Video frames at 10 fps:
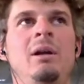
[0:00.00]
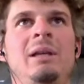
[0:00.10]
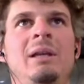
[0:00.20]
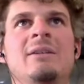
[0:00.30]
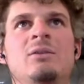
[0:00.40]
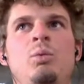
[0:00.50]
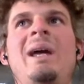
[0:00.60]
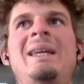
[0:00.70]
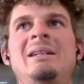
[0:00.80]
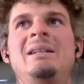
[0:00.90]
less
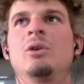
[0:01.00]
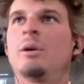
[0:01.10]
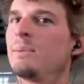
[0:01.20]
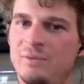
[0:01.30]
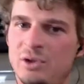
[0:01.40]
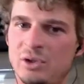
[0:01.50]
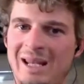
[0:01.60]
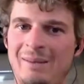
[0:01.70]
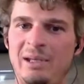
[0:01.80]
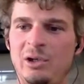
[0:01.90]
weight in terms of
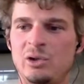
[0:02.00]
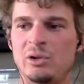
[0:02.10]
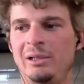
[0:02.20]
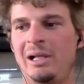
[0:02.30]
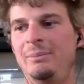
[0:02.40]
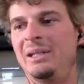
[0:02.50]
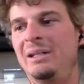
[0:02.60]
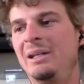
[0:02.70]
just ammunition allotment.